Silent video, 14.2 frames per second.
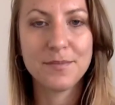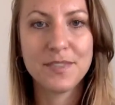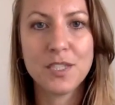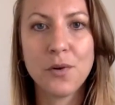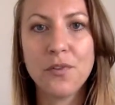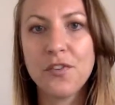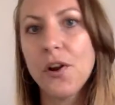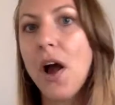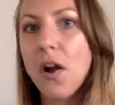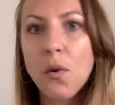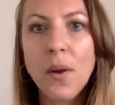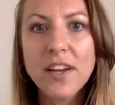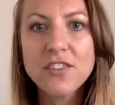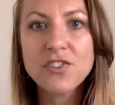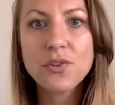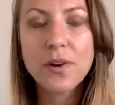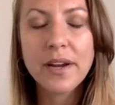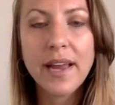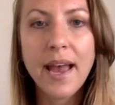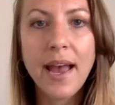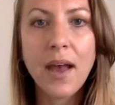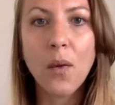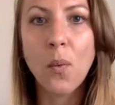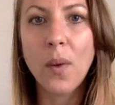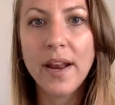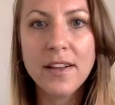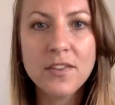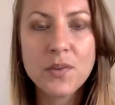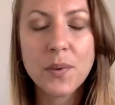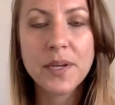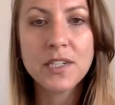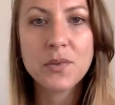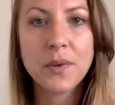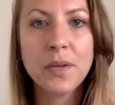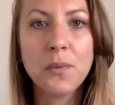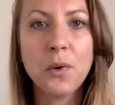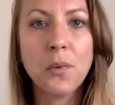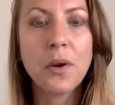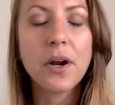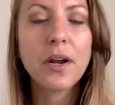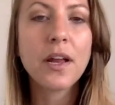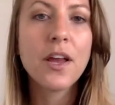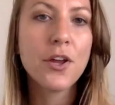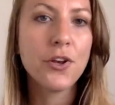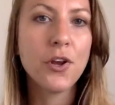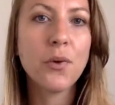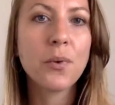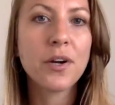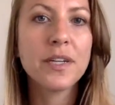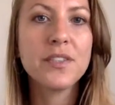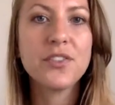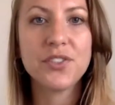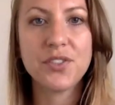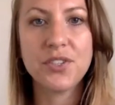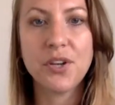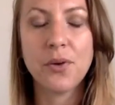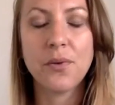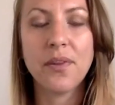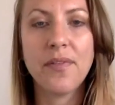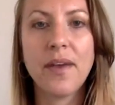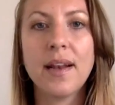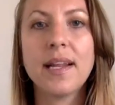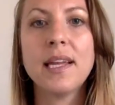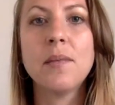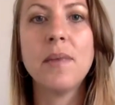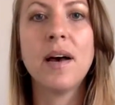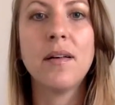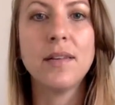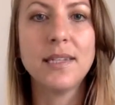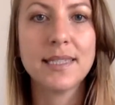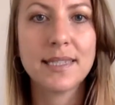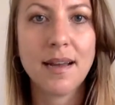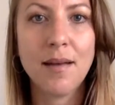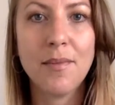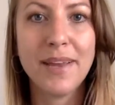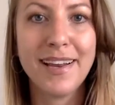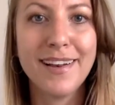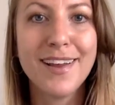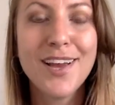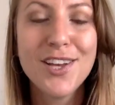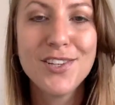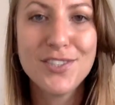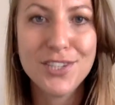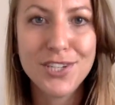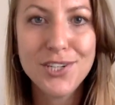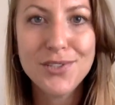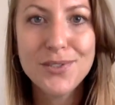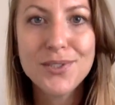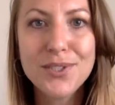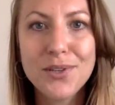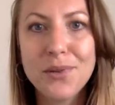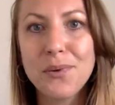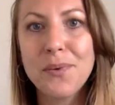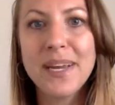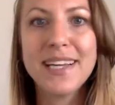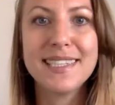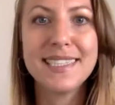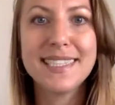So if you're not quite sure yet when in 2020 will work, no worries, just know that that email is coming to you so that we can